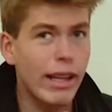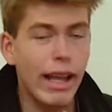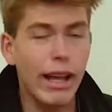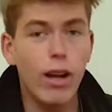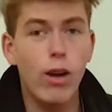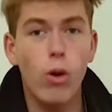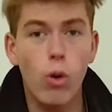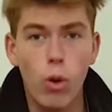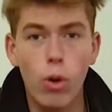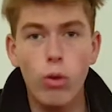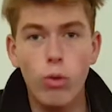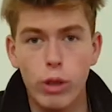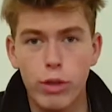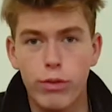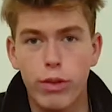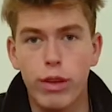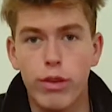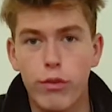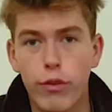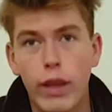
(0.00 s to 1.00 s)
like awkward
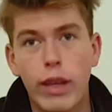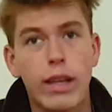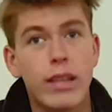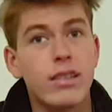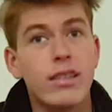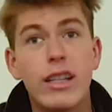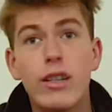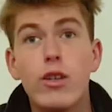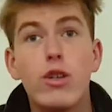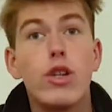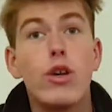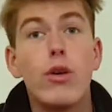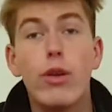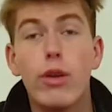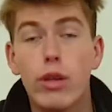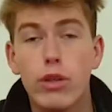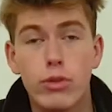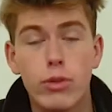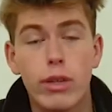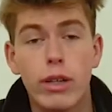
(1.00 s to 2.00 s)
for the fingers. Then you know
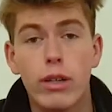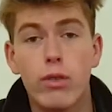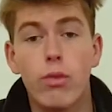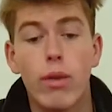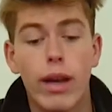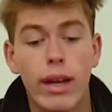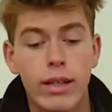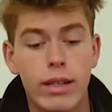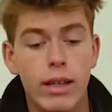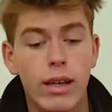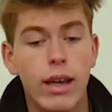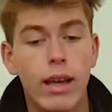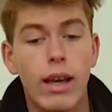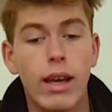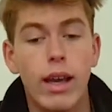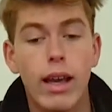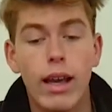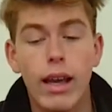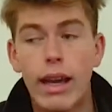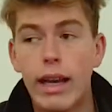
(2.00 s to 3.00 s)
you're doing it right.
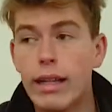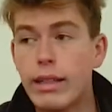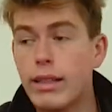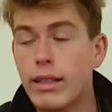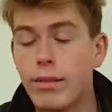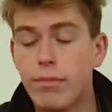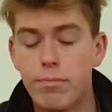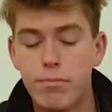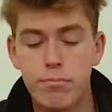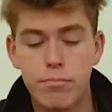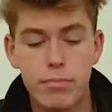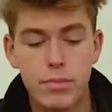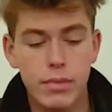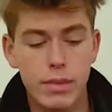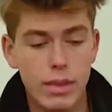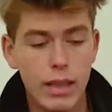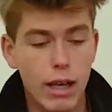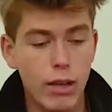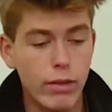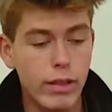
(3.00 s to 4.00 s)
And um,
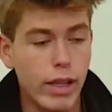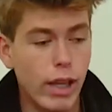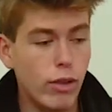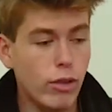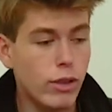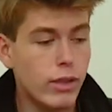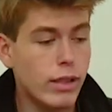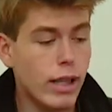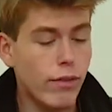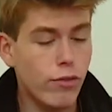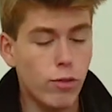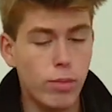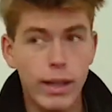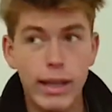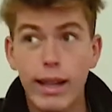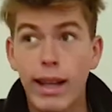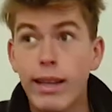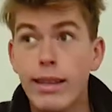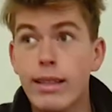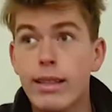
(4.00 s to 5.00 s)
down here you just have to
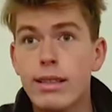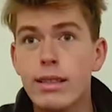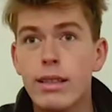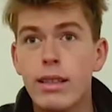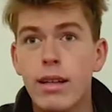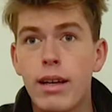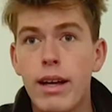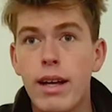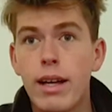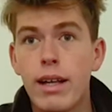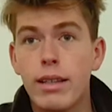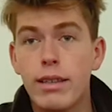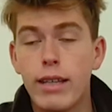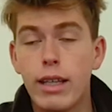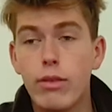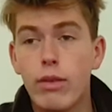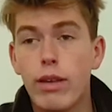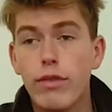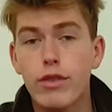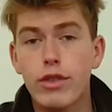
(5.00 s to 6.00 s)
play like this.
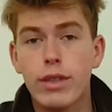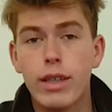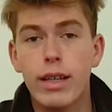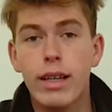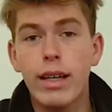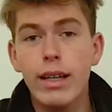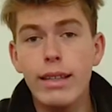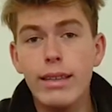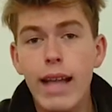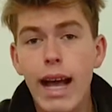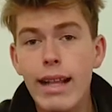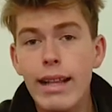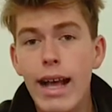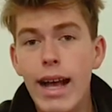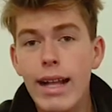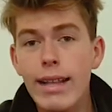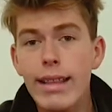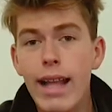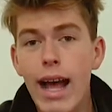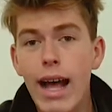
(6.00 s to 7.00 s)
Then you have to say na
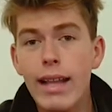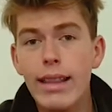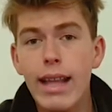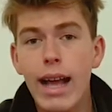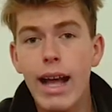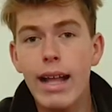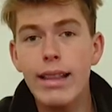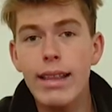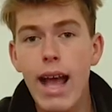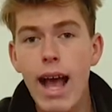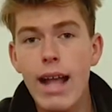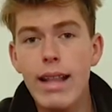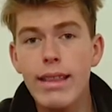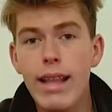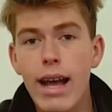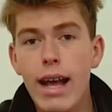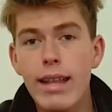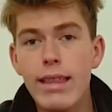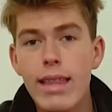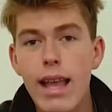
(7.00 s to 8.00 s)
na na na na
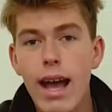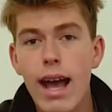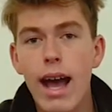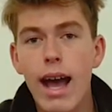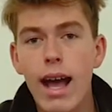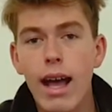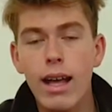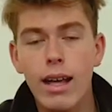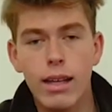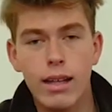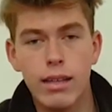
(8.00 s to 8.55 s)
na na,